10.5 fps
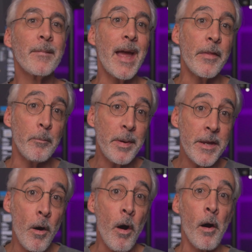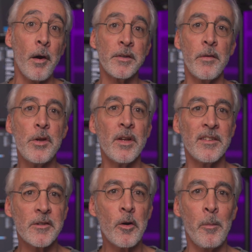and the PR so that you can
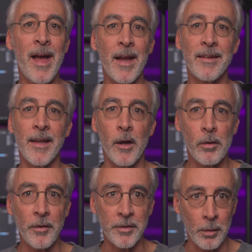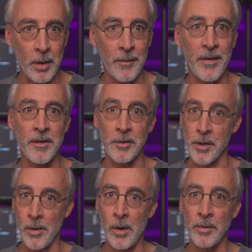circle back and take a closer look at these on
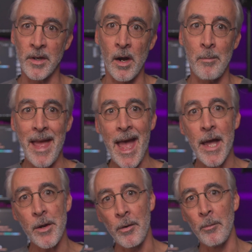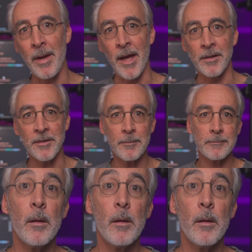your own time at your own pace.